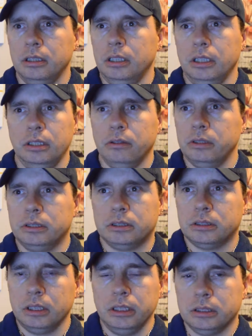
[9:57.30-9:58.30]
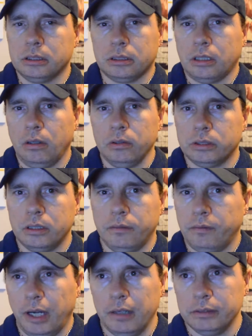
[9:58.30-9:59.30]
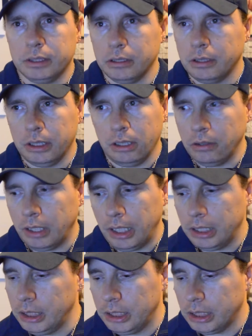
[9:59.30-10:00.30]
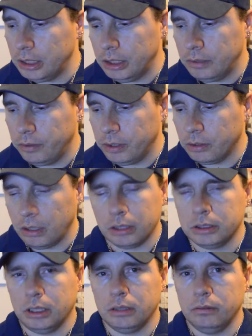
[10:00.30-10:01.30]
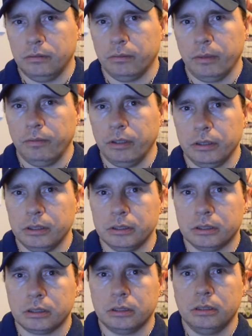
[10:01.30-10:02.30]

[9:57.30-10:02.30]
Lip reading: you know, it's closer to 5. It's like, okay, I need to get these video logs done for my viewers.